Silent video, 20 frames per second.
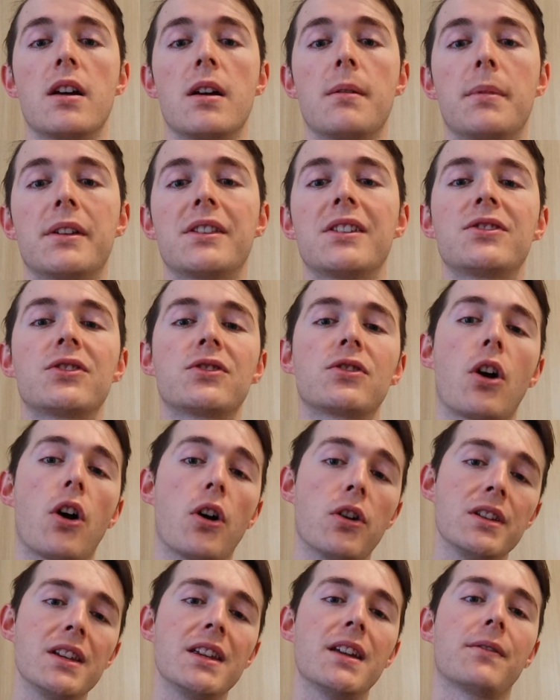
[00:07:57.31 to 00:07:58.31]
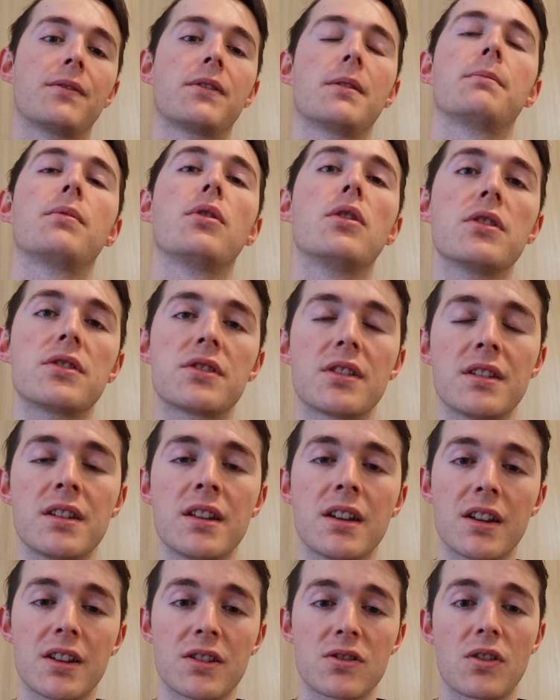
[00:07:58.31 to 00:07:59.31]
But this is only if the person
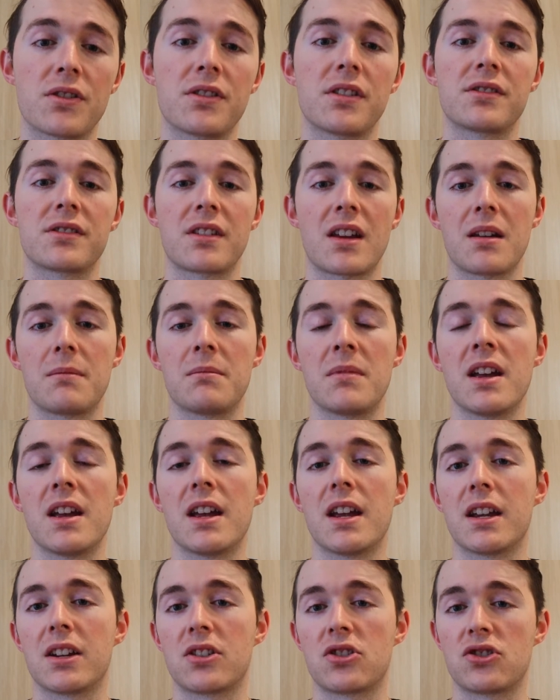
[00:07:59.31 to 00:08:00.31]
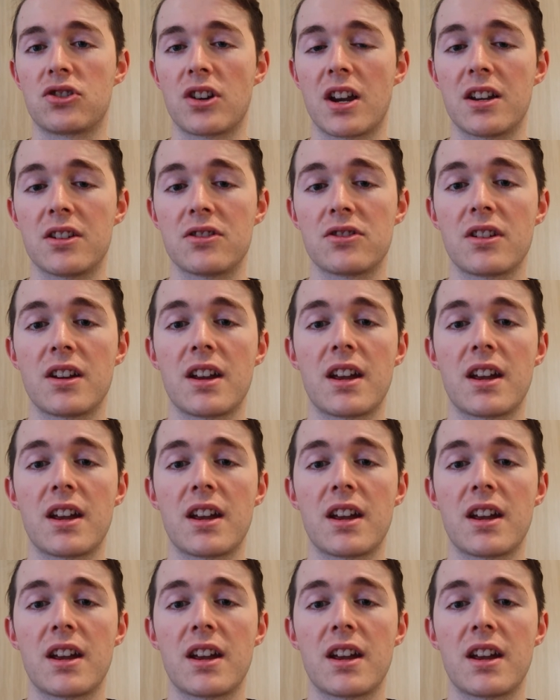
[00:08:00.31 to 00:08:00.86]
is on the same exchange